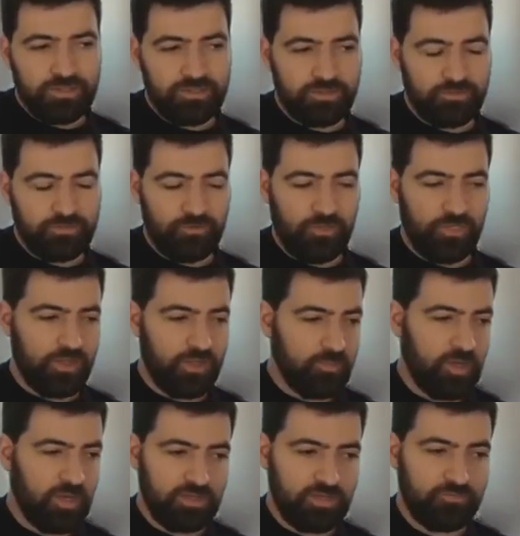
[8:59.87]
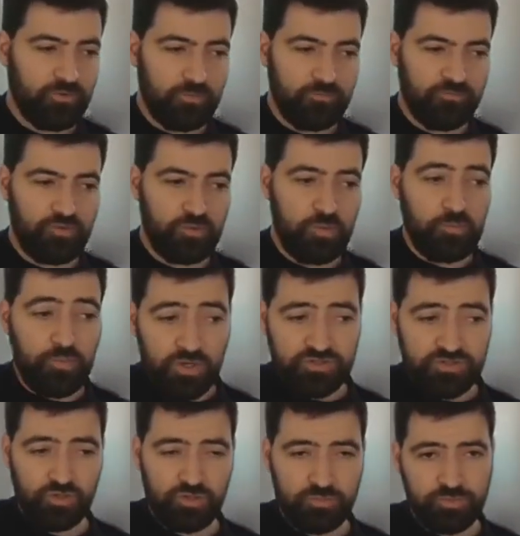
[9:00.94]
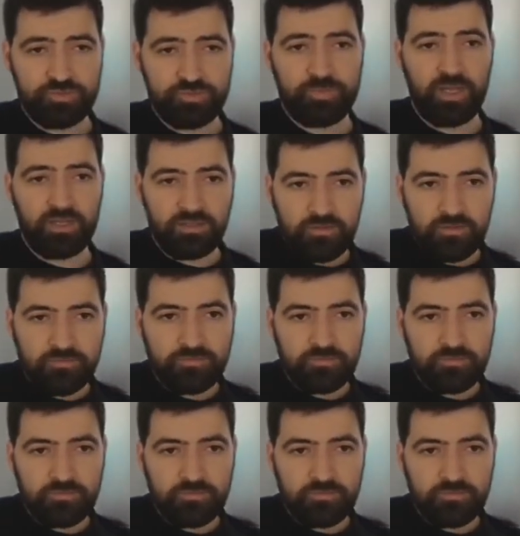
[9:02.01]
if you think about it from a policyholder perspective,